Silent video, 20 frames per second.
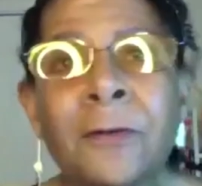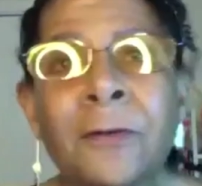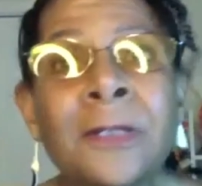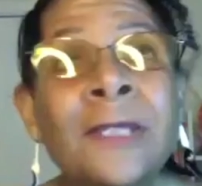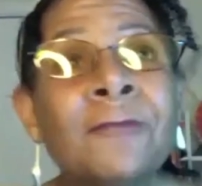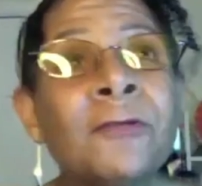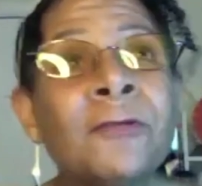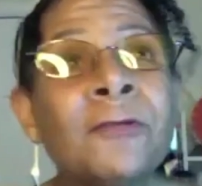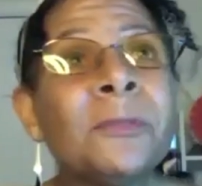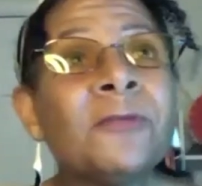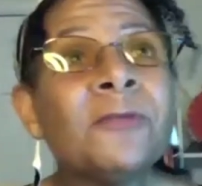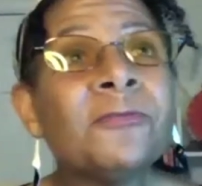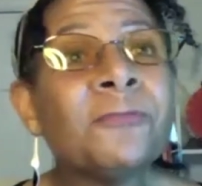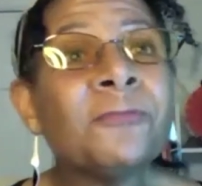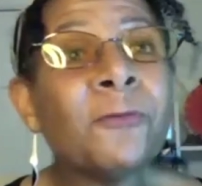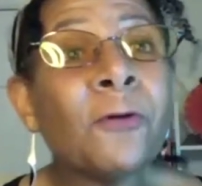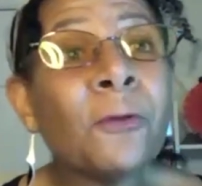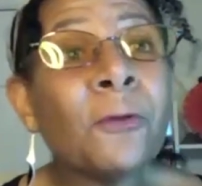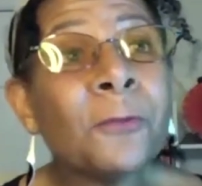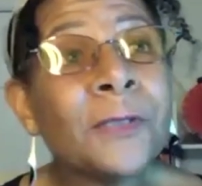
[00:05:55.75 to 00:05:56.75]
and even
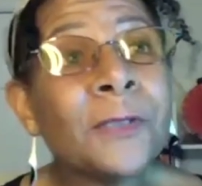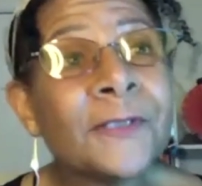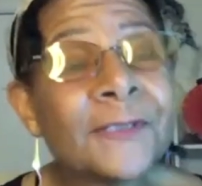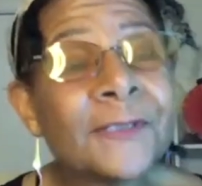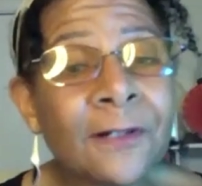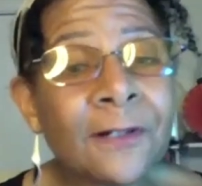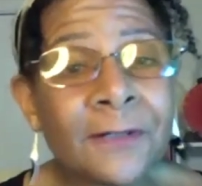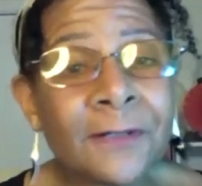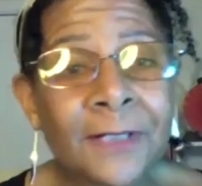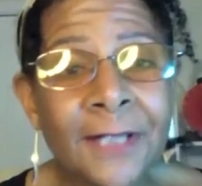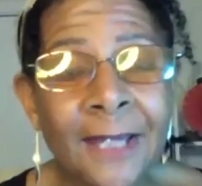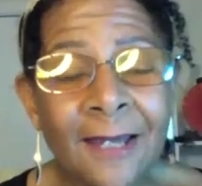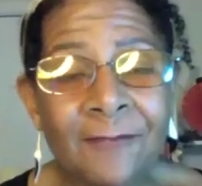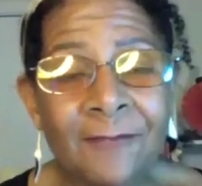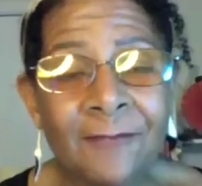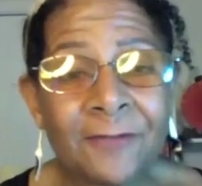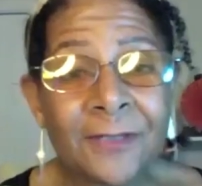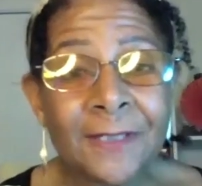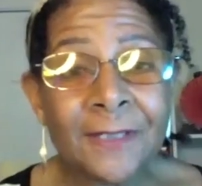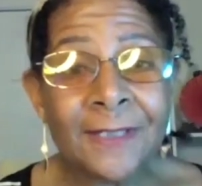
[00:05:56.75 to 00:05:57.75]
before we started
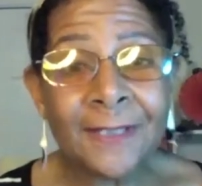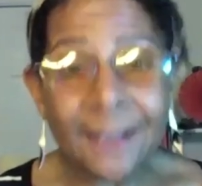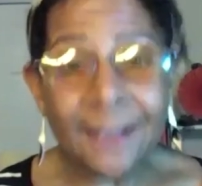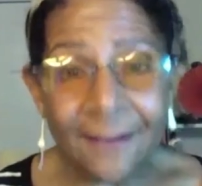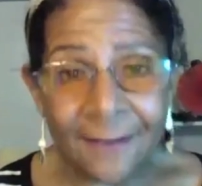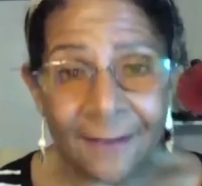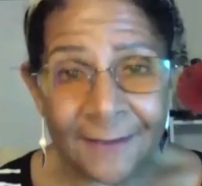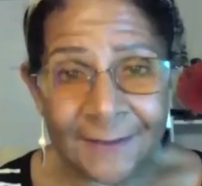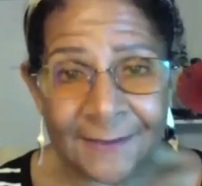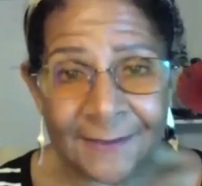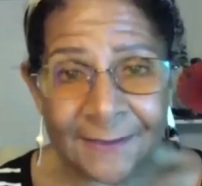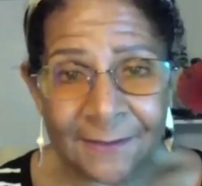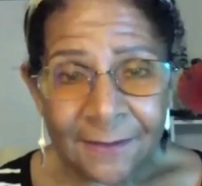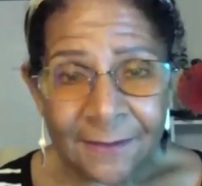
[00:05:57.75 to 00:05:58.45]
having guests,